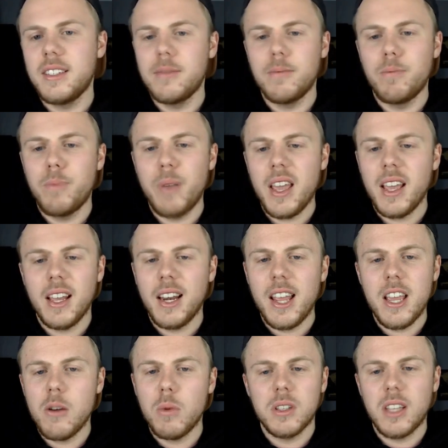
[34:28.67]
being in
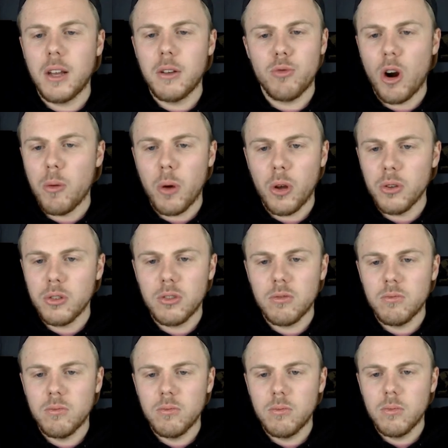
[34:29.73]
league with those robots?
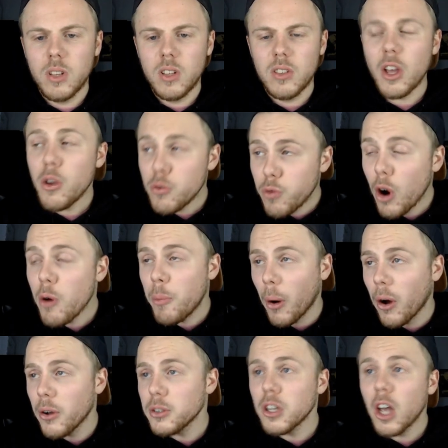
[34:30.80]
Those
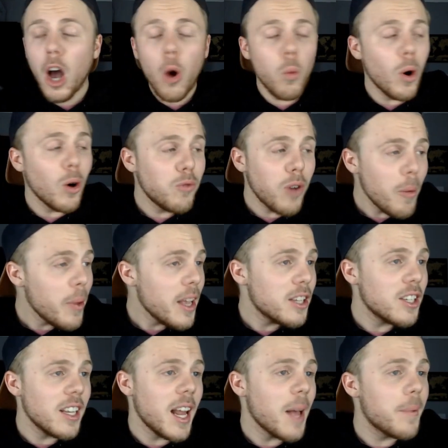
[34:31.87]
robots were rubbish
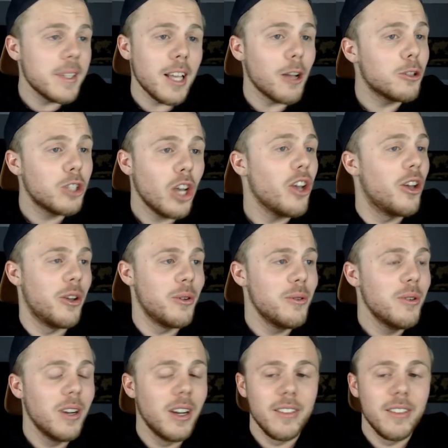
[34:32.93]
in episode 2.